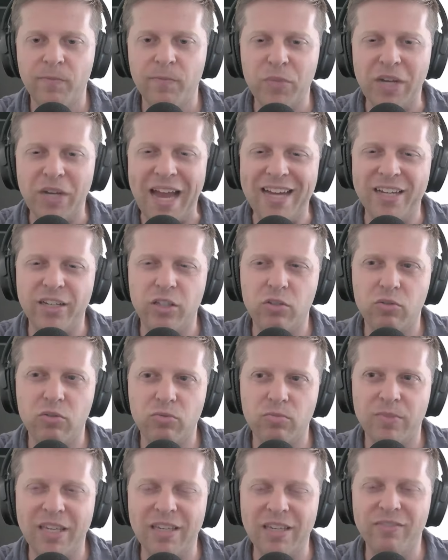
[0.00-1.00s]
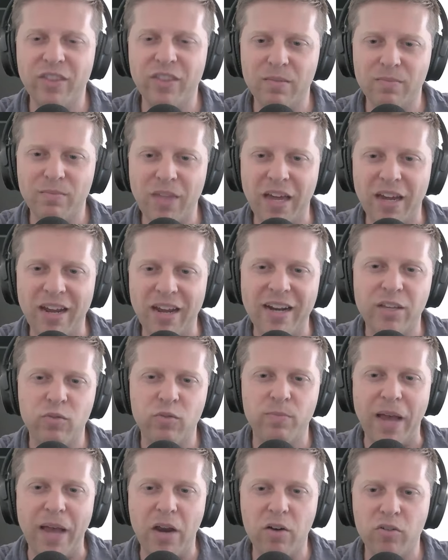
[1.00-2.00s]
But how do you give them that? How do you
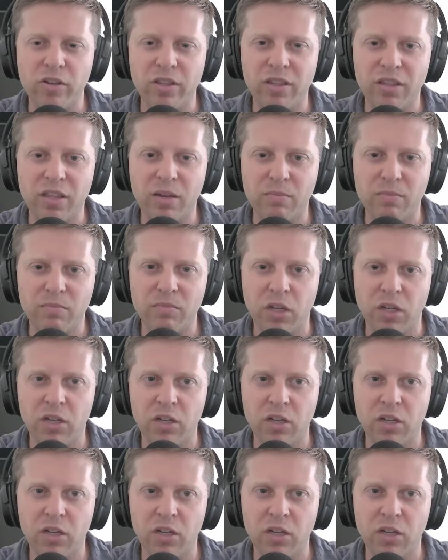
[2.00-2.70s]
empower them